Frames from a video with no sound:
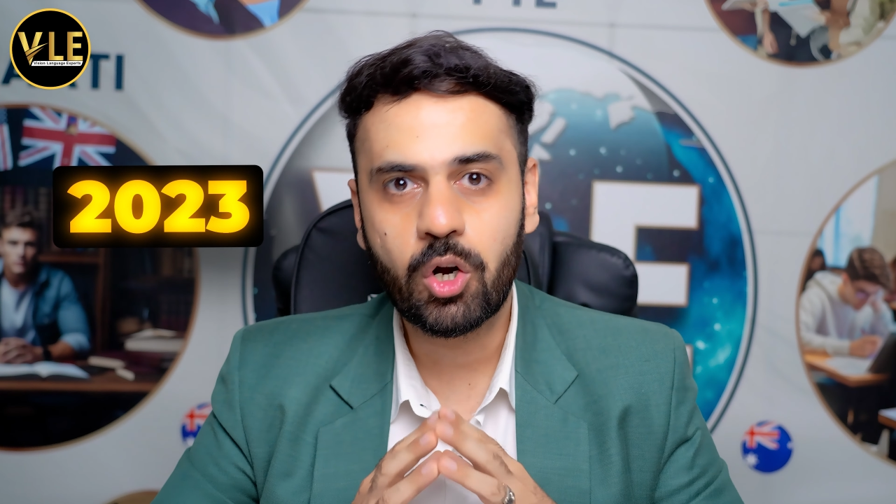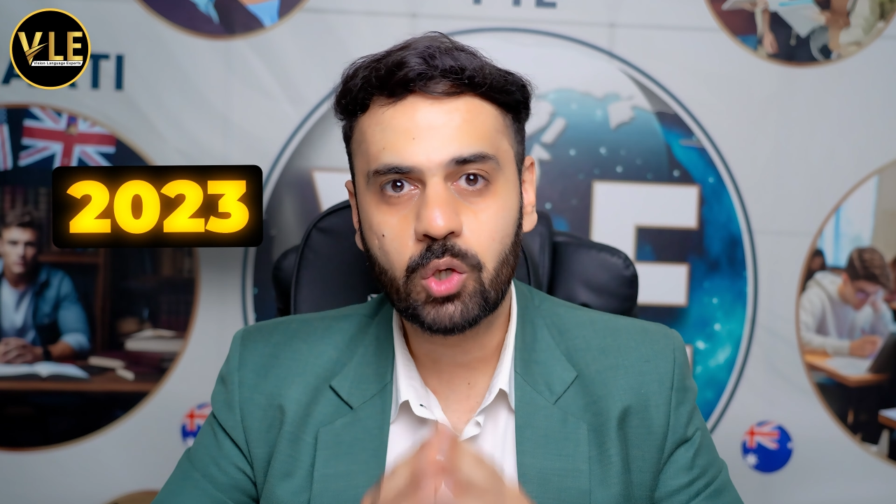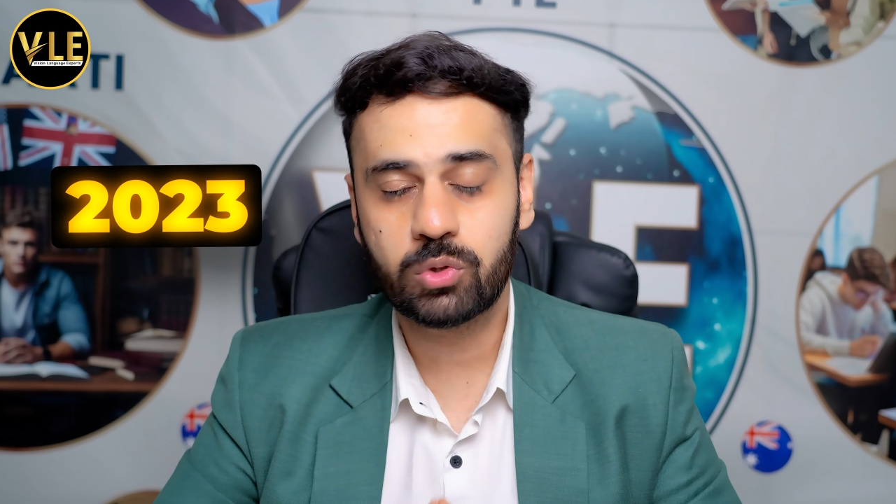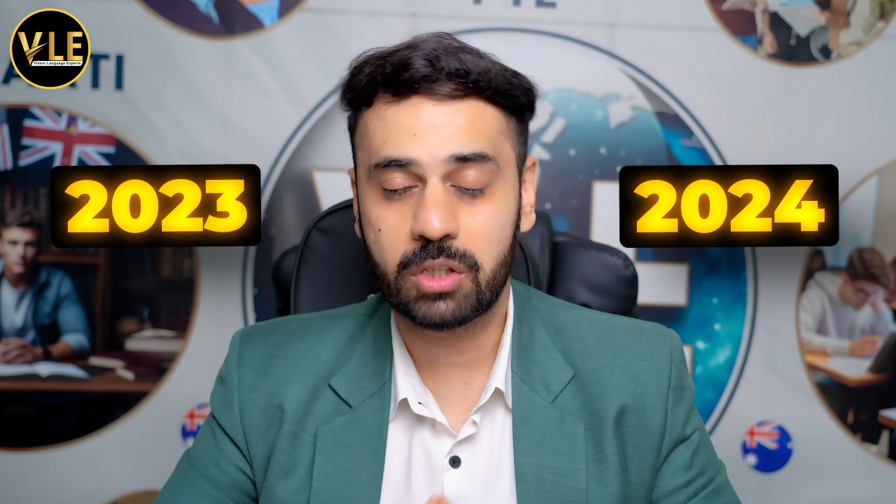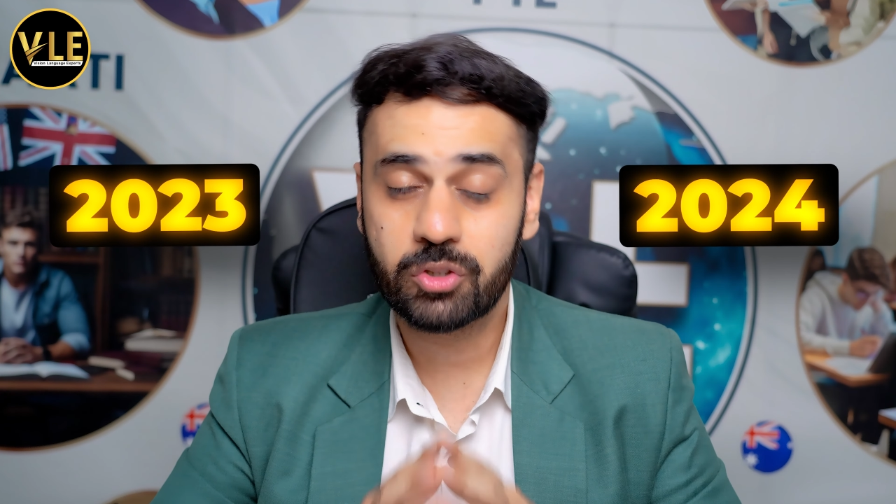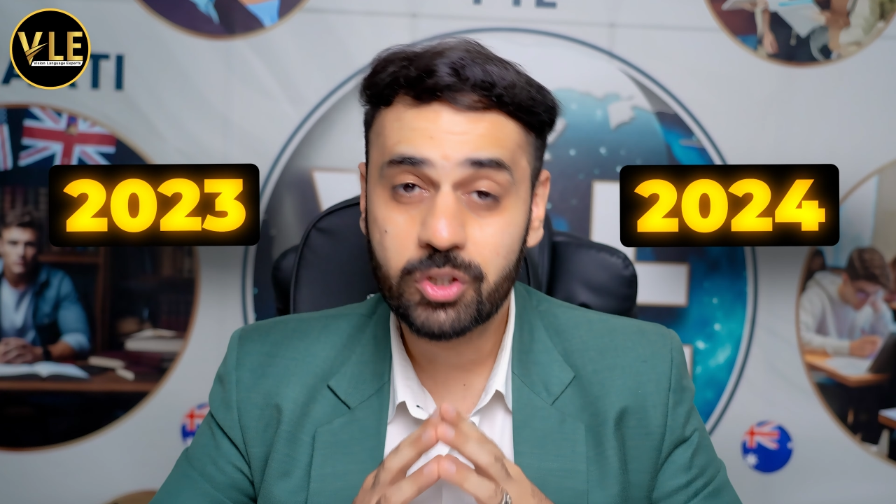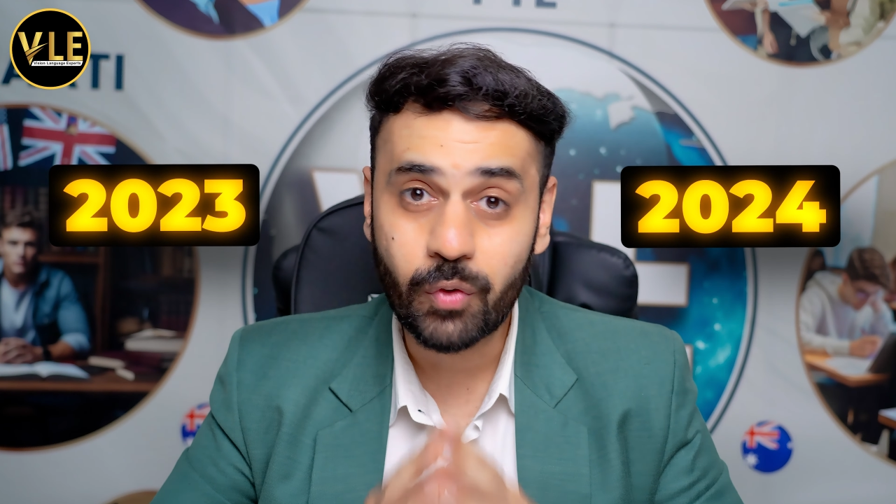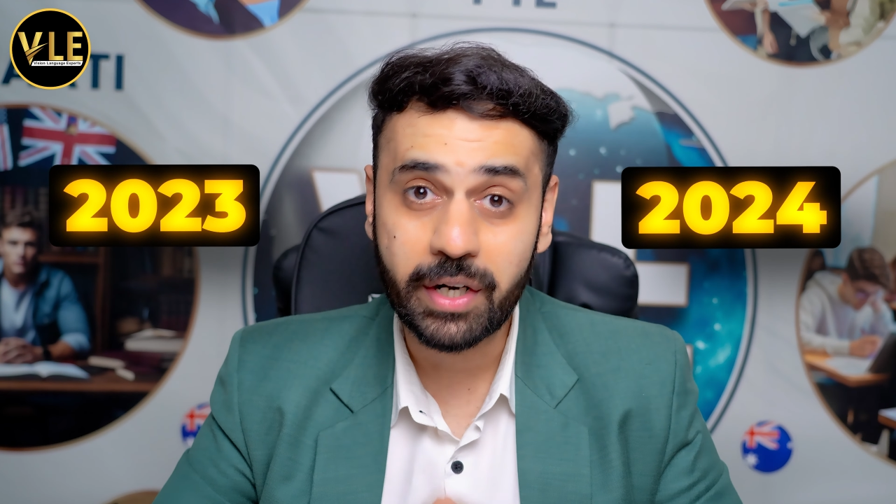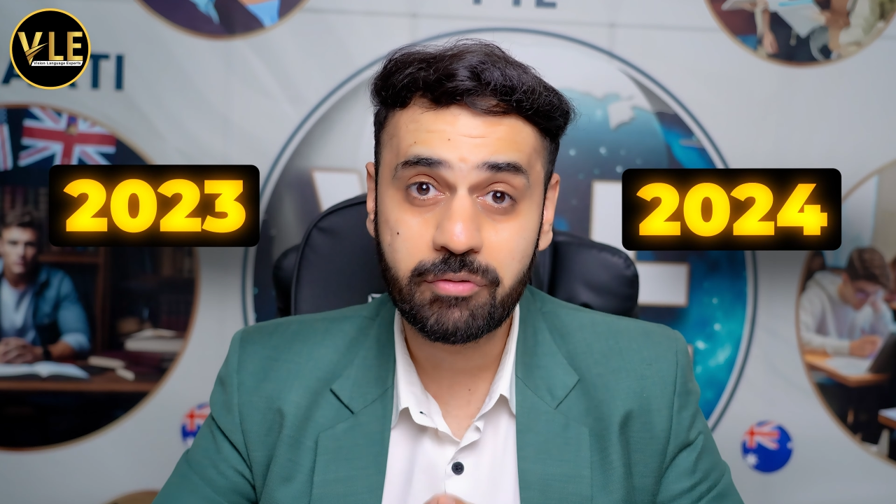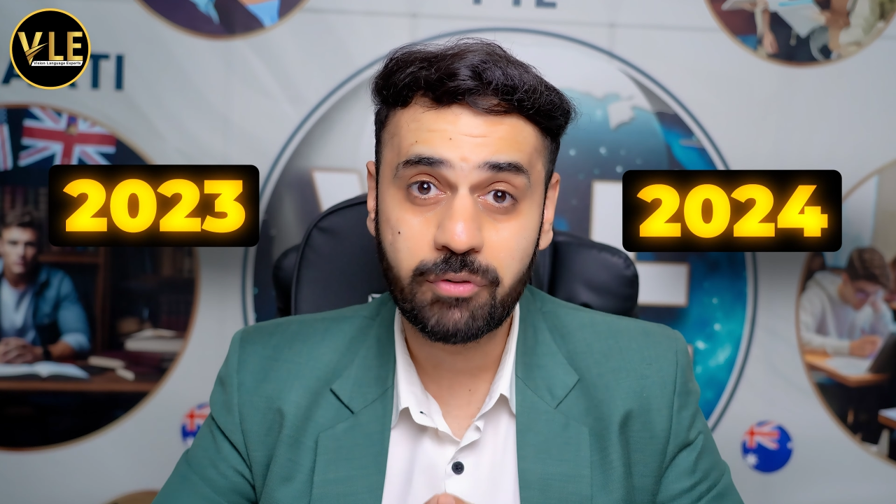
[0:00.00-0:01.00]
or
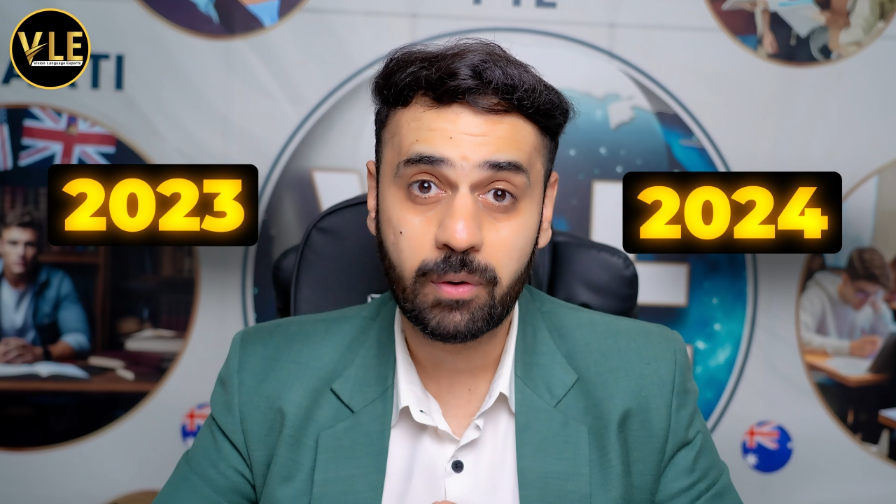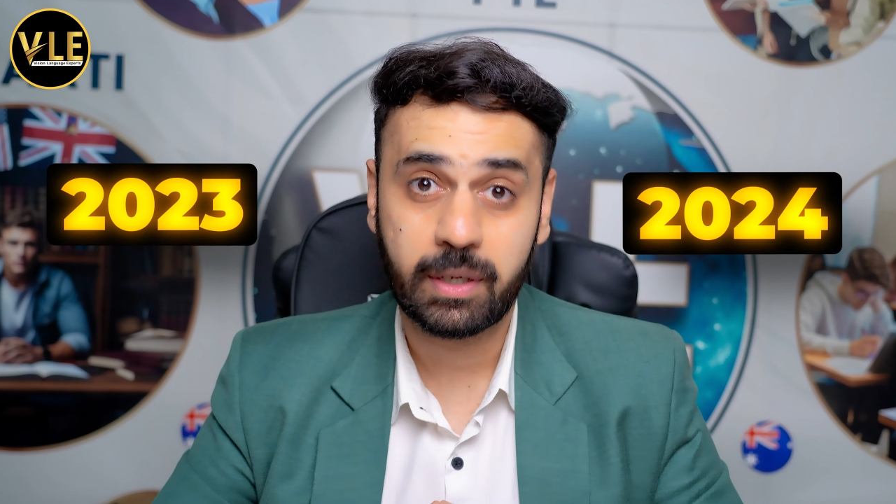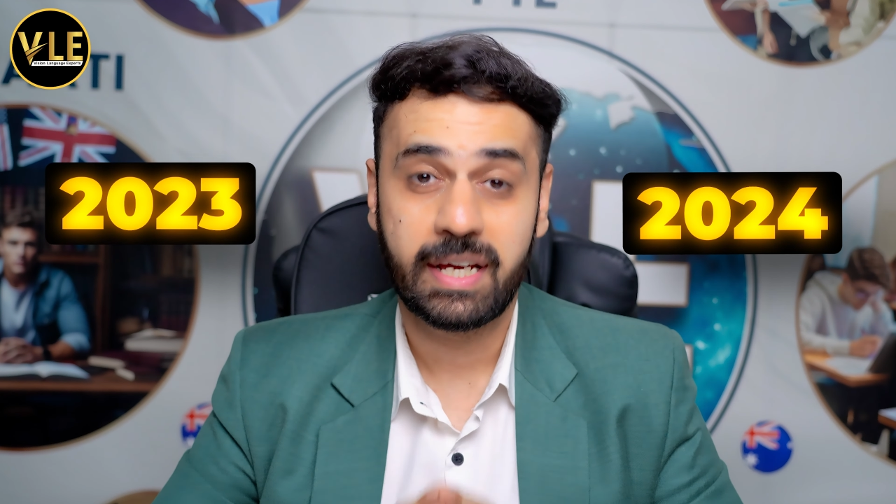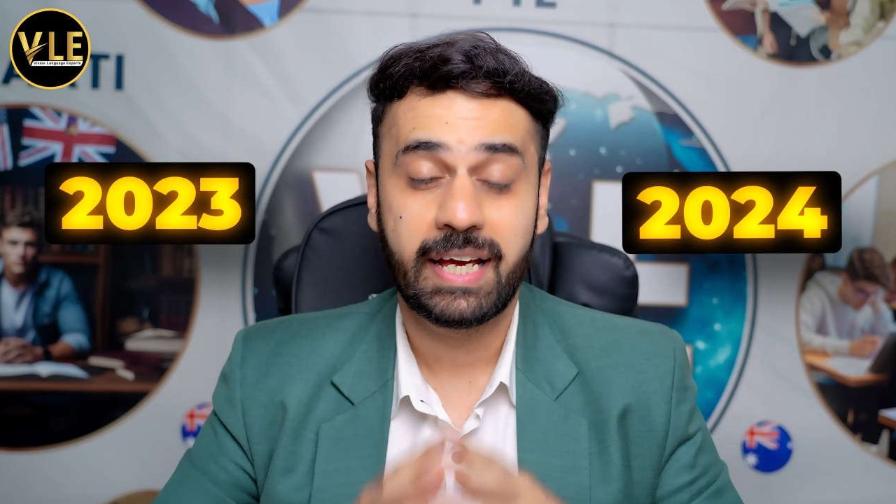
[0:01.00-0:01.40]
2024